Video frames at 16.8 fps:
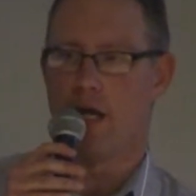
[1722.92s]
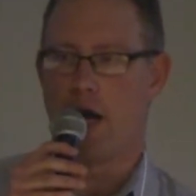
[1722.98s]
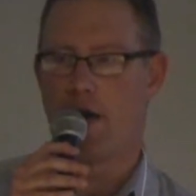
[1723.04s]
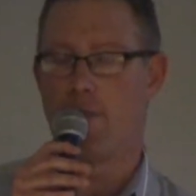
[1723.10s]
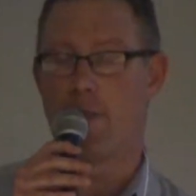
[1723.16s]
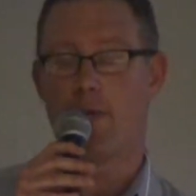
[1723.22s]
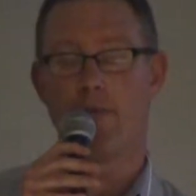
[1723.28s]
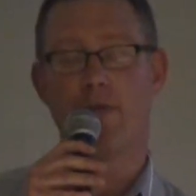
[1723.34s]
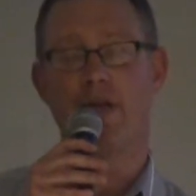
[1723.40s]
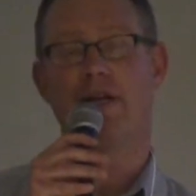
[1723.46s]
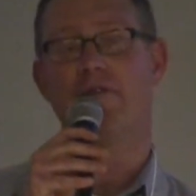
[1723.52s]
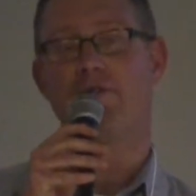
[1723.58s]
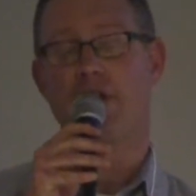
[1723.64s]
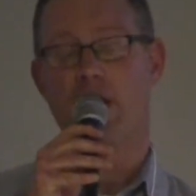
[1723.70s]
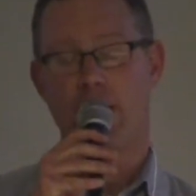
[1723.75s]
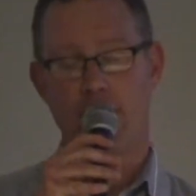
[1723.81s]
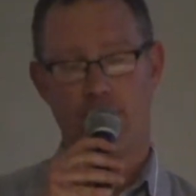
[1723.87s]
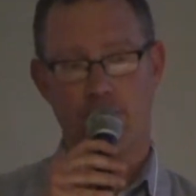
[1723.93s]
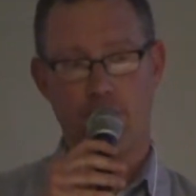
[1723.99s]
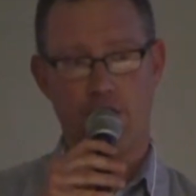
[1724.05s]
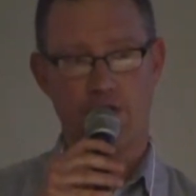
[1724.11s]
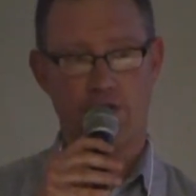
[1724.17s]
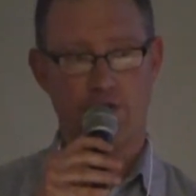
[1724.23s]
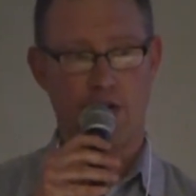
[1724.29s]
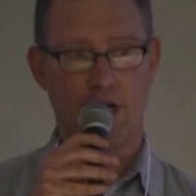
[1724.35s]
I remember being very
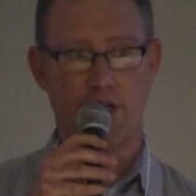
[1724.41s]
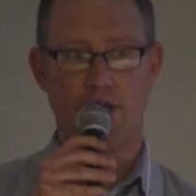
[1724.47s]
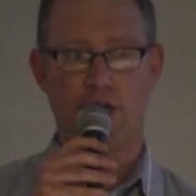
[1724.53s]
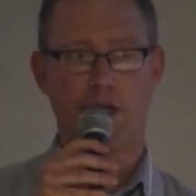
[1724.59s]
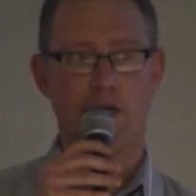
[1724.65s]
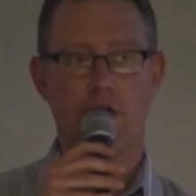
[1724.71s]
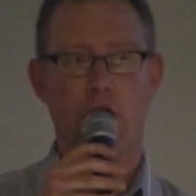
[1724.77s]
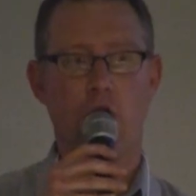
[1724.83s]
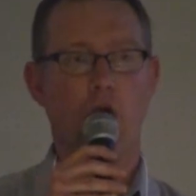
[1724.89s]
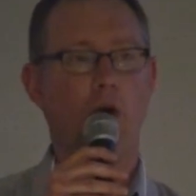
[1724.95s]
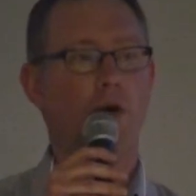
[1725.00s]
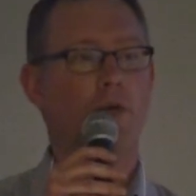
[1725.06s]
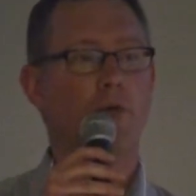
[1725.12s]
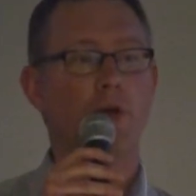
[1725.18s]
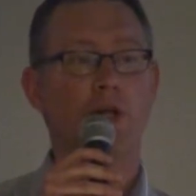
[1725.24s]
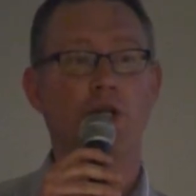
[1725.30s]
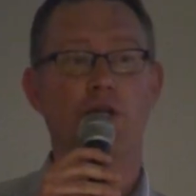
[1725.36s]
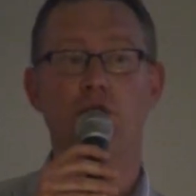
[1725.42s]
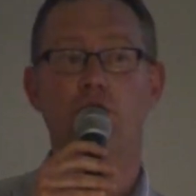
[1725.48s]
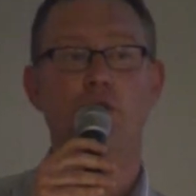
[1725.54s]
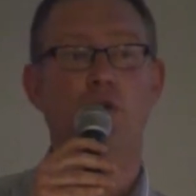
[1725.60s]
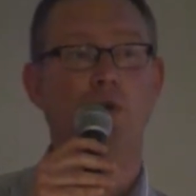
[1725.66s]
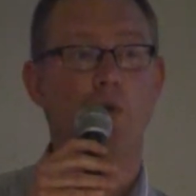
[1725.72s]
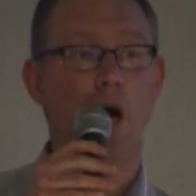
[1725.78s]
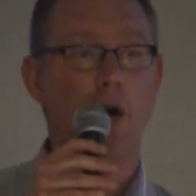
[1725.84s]
frustrated that no one really
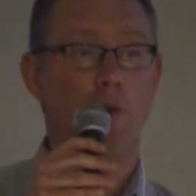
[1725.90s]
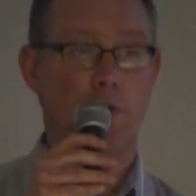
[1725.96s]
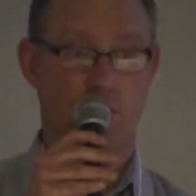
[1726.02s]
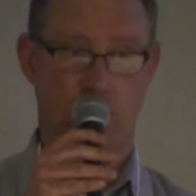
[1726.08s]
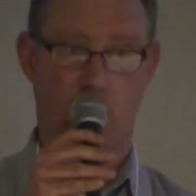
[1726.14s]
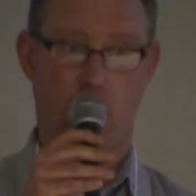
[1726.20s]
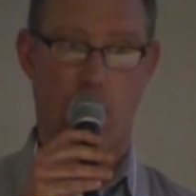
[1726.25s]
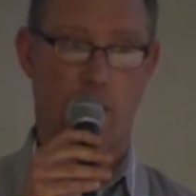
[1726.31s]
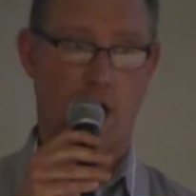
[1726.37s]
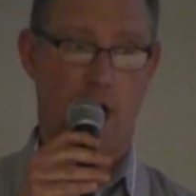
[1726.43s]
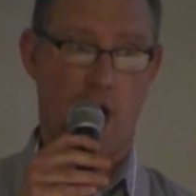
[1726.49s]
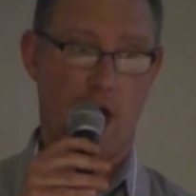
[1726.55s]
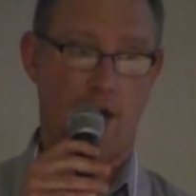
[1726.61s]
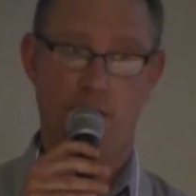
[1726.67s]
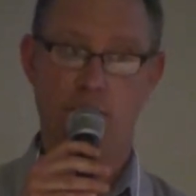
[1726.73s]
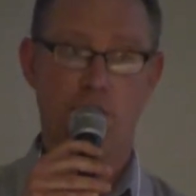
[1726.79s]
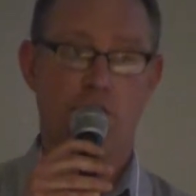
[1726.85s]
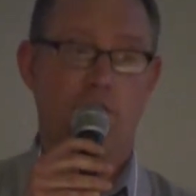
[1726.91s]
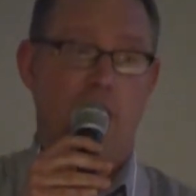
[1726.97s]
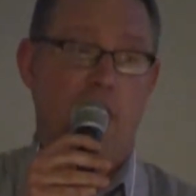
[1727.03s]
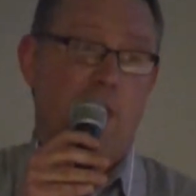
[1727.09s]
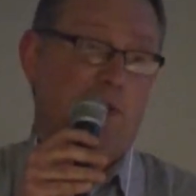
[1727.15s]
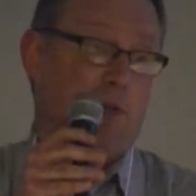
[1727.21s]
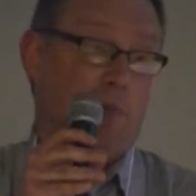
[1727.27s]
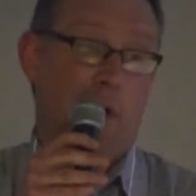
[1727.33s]
knew what was going on and couldn't
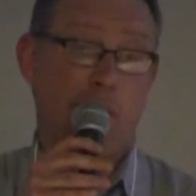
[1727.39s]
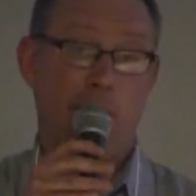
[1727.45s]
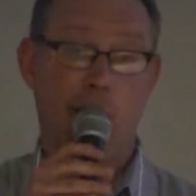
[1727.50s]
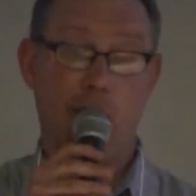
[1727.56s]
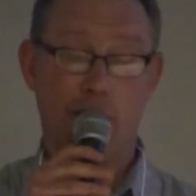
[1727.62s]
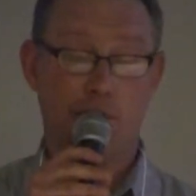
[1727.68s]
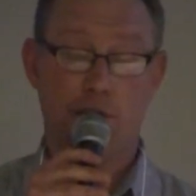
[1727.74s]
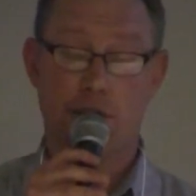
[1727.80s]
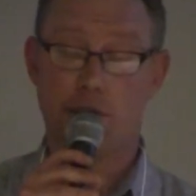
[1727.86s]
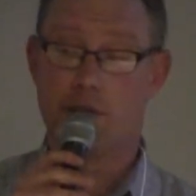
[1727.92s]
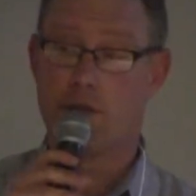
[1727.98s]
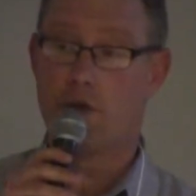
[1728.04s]
answer my questions.